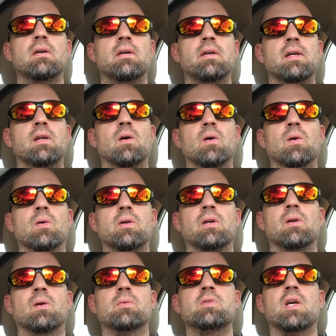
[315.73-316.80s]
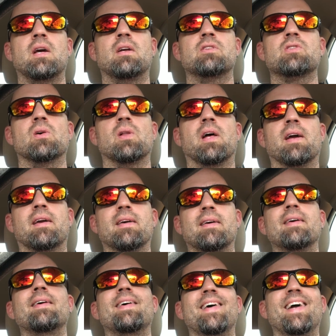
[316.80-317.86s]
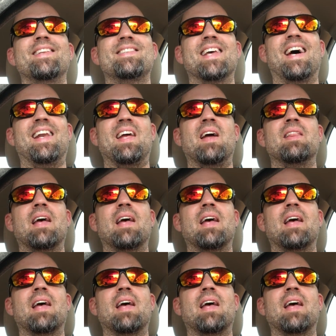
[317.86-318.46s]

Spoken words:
You know what I'm saying? So like, it's that